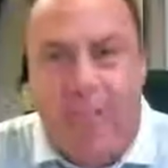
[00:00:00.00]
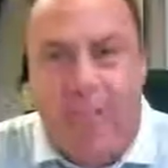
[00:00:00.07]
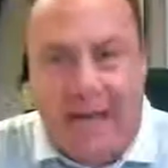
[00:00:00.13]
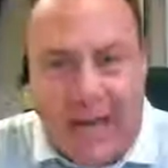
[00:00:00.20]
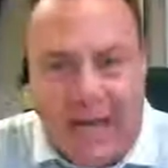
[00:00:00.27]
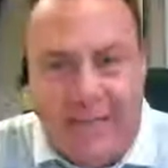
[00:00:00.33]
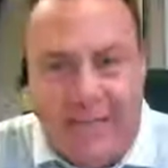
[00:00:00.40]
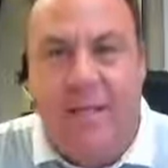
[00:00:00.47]
I'm
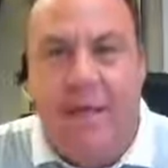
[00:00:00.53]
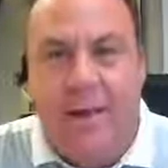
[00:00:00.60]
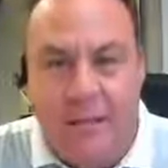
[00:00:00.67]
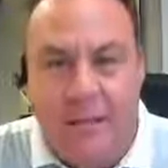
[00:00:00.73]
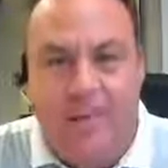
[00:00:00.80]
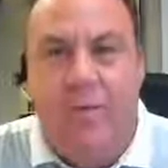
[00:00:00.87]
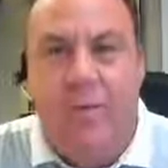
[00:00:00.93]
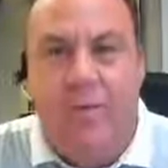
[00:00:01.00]
talking about guys that
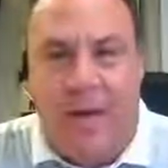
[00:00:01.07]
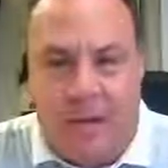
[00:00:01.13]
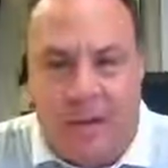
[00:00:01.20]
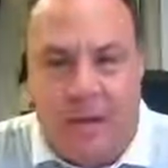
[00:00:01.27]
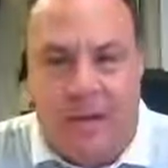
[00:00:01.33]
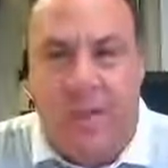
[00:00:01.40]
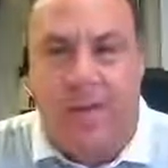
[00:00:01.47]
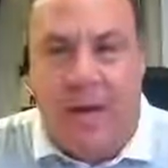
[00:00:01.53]
help me move
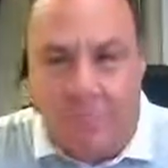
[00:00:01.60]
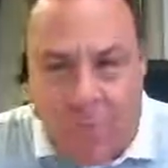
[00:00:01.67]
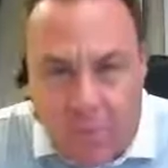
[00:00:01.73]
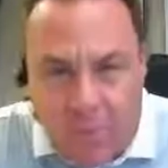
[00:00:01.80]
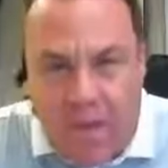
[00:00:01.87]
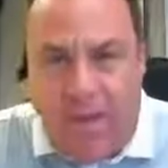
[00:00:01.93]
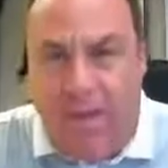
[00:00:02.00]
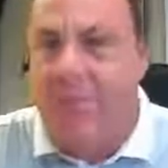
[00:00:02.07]
my needle,
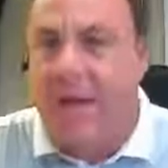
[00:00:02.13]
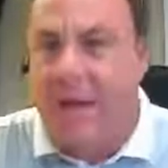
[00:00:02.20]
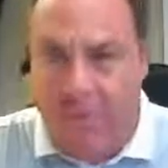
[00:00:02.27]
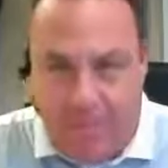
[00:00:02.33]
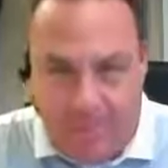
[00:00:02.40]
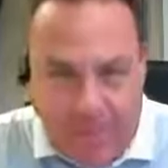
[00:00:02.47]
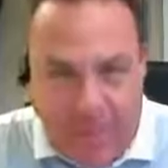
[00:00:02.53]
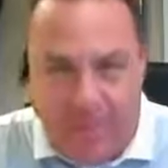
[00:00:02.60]
make more money,
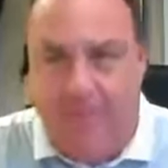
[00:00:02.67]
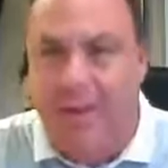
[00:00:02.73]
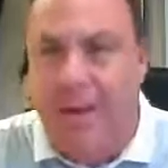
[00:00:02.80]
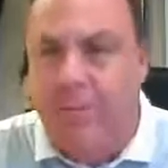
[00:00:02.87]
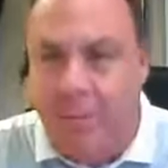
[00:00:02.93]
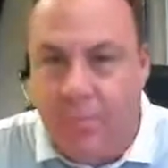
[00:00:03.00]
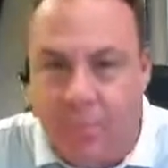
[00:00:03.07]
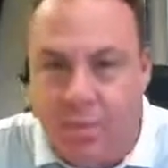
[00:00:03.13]
make me
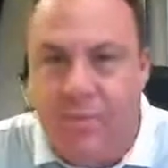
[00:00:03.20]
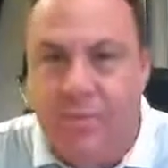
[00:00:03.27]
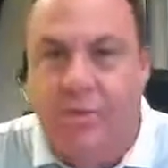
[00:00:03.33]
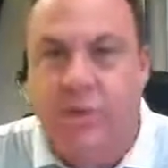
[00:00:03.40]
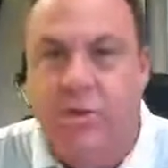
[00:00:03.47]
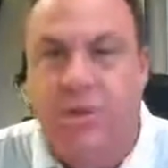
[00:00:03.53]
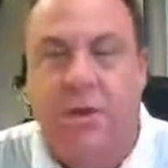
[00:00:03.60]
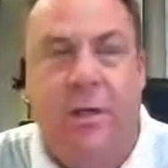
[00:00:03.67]
better, make me more
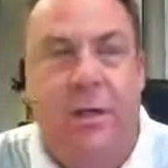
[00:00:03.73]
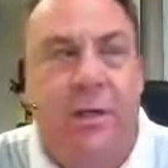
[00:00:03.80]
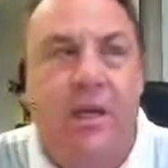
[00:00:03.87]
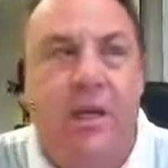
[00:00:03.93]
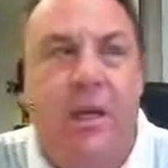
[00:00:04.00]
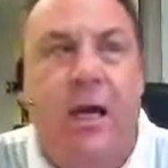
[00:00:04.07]
efficient.